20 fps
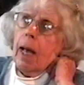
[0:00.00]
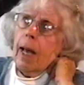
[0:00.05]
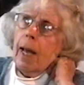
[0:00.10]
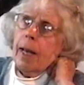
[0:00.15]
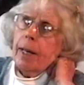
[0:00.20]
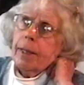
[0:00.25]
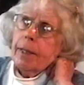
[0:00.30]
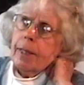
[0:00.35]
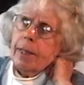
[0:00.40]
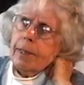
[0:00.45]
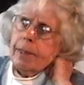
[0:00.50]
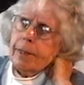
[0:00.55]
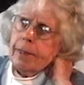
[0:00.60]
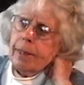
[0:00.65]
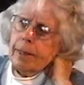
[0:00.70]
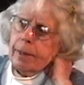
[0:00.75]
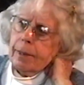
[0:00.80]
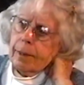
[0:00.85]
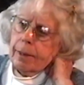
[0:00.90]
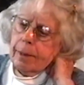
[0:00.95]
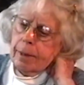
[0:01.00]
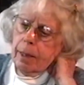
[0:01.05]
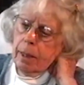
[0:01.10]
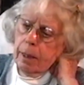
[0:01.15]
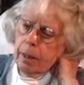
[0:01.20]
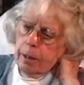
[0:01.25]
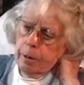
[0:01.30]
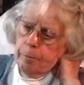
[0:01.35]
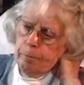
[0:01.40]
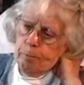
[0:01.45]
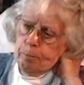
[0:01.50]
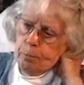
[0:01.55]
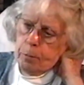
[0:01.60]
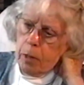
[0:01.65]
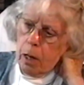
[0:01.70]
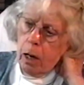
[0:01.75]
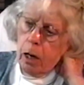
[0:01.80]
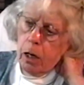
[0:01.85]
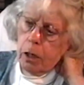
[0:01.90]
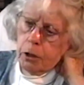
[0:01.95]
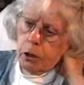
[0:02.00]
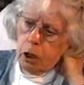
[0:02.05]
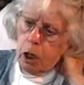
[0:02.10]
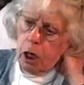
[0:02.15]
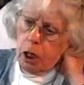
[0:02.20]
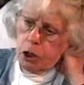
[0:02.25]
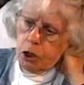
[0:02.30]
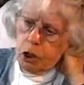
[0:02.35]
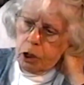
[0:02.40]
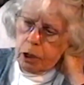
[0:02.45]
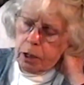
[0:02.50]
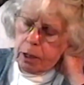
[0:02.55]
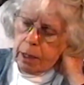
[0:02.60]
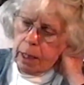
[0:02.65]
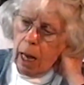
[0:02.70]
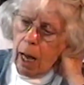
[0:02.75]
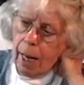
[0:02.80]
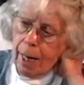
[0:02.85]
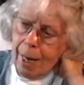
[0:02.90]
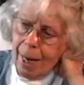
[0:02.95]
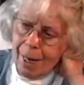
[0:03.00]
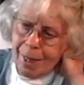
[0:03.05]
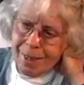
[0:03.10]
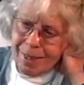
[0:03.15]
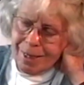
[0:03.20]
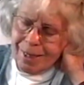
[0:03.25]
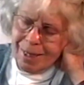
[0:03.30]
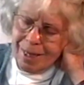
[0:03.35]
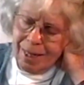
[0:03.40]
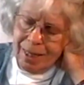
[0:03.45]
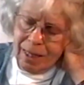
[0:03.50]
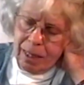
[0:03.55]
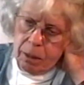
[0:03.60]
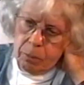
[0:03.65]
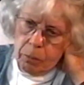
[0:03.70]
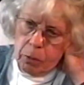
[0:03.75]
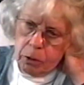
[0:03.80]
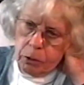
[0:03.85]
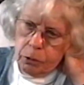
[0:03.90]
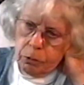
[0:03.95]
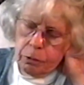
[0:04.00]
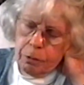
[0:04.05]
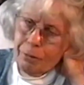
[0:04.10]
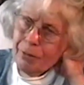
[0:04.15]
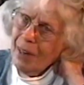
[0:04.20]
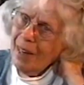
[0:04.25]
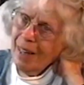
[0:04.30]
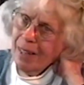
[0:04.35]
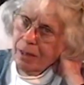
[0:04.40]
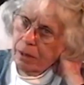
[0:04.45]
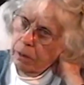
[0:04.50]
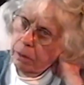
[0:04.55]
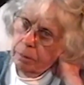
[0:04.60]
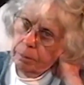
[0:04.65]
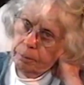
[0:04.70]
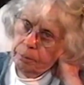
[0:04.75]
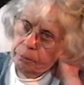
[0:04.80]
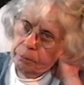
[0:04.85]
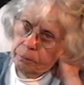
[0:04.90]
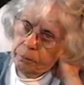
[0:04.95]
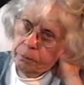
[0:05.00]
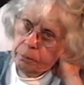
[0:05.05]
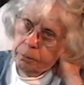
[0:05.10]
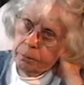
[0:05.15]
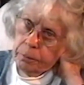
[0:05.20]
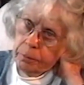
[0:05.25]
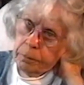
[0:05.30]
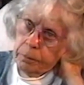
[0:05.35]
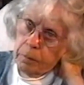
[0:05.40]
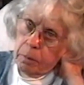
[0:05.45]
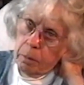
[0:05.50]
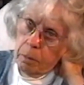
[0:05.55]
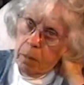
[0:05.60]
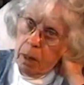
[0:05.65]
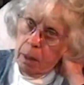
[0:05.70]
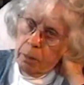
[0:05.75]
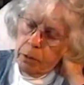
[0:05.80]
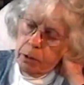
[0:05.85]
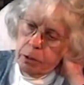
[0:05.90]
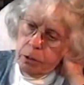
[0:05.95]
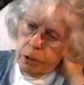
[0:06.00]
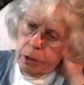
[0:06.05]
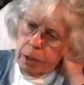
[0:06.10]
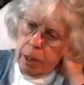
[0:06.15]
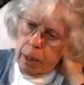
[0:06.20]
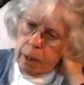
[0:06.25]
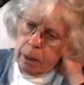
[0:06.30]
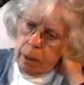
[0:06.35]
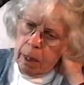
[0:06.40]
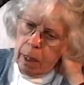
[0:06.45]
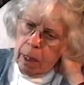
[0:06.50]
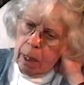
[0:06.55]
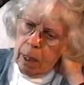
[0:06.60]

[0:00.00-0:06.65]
And he did it unconsciously. I had to take him under a veil, Baba, you said.